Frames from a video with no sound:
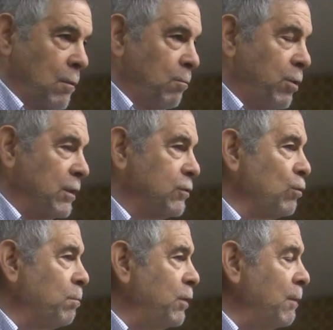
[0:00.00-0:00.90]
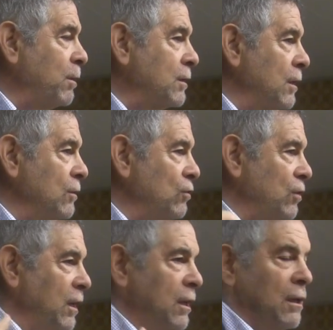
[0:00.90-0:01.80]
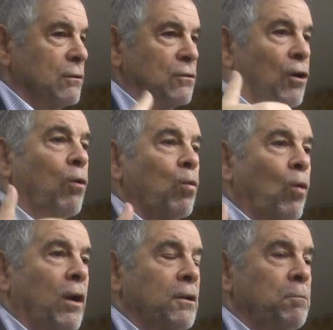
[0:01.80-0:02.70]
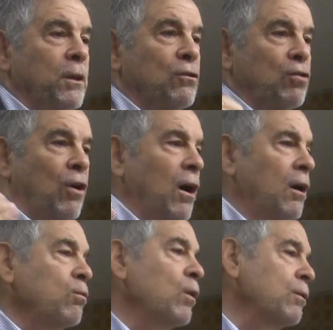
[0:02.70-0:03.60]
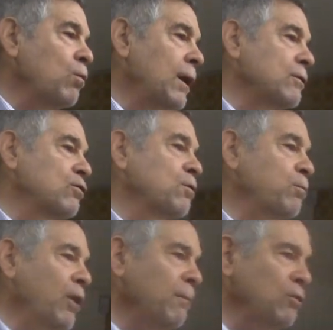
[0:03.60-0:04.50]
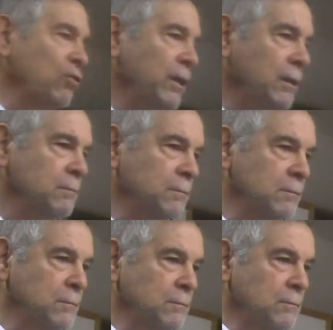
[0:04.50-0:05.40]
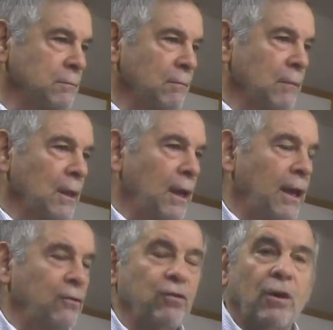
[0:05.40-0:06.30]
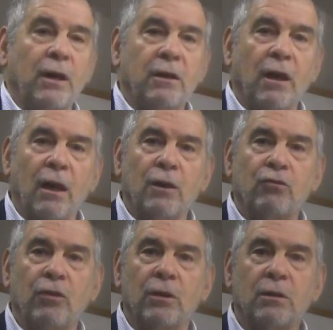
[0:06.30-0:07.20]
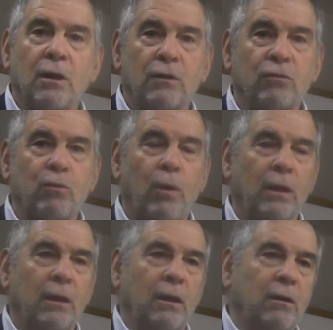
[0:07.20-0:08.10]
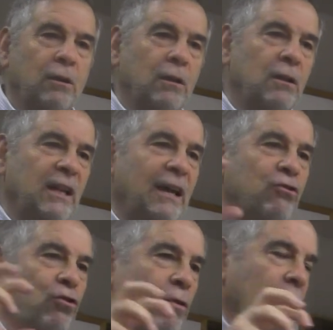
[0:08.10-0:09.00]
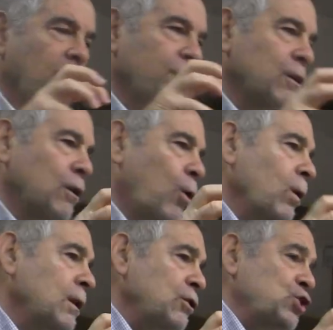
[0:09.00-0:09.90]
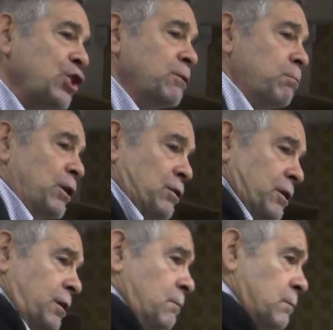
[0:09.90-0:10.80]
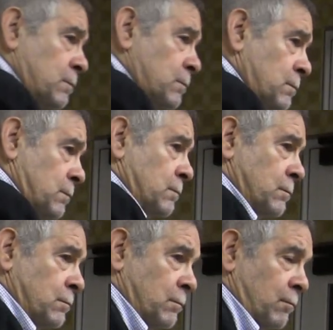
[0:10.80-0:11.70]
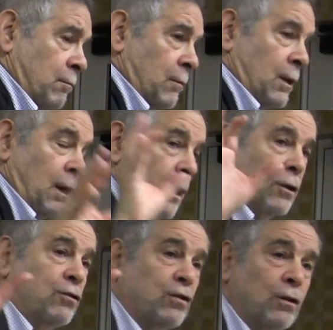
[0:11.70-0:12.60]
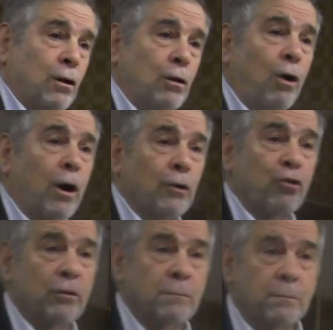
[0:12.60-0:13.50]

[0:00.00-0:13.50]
but the Republicans don't want to be tarred with white supremacy as an ideology, and consequently the nature of the coalition building is large.